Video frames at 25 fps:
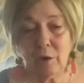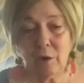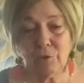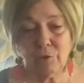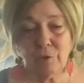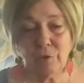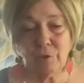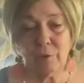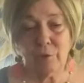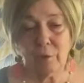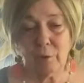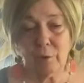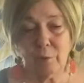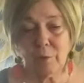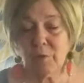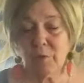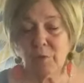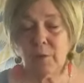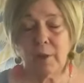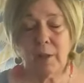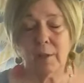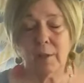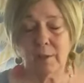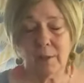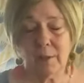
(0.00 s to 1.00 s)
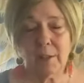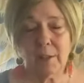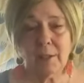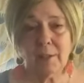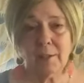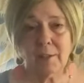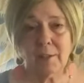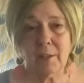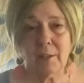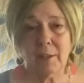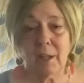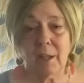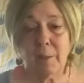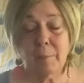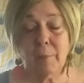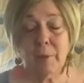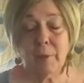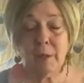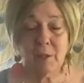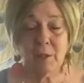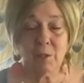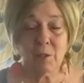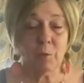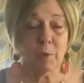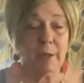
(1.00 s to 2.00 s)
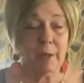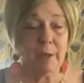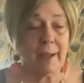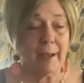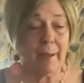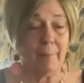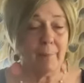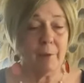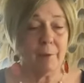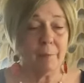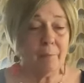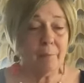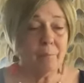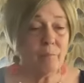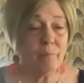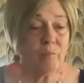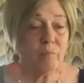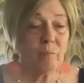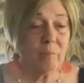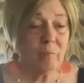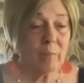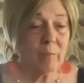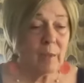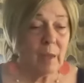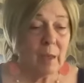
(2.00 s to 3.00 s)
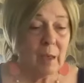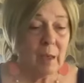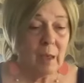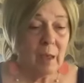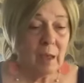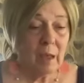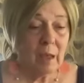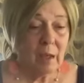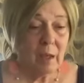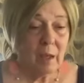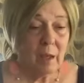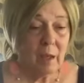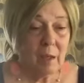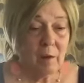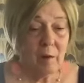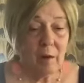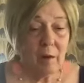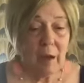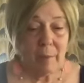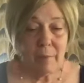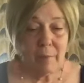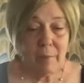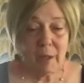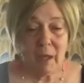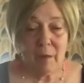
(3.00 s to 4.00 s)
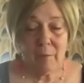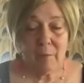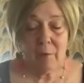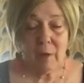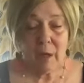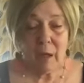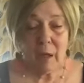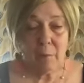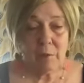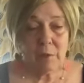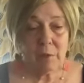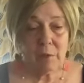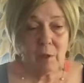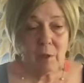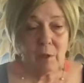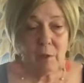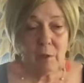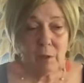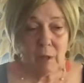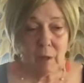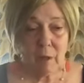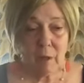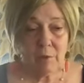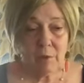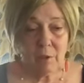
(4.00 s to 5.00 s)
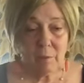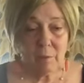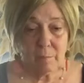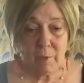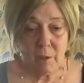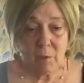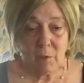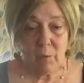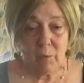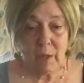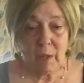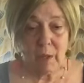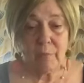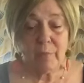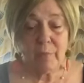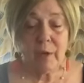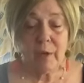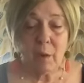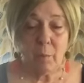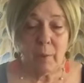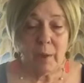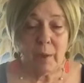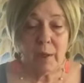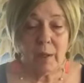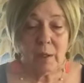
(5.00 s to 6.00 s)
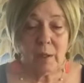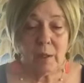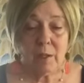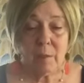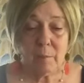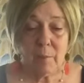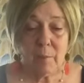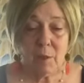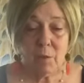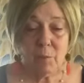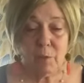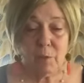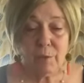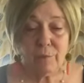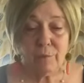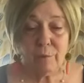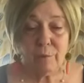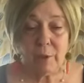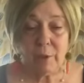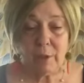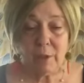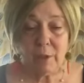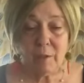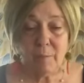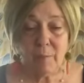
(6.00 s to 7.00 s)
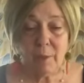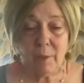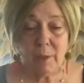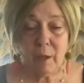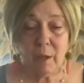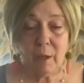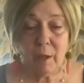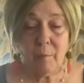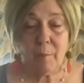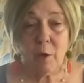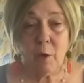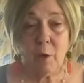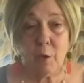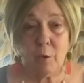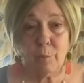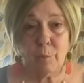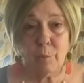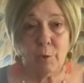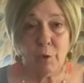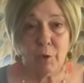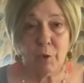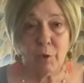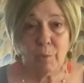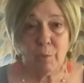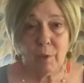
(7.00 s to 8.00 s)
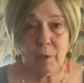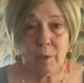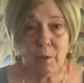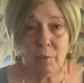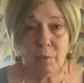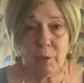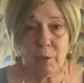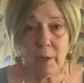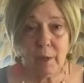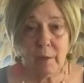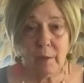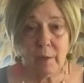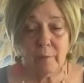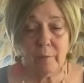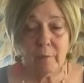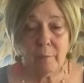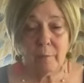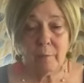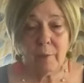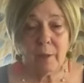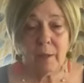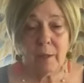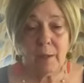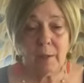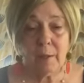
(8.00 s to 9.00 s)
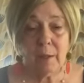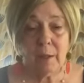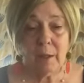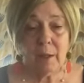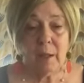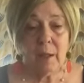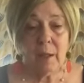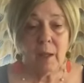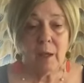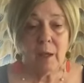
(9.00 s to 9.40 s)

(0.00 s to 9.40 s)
all truth, it was fate and destiny. But here's what happened. I was a midwife, and I went into midwifery to become a home birth midwife. But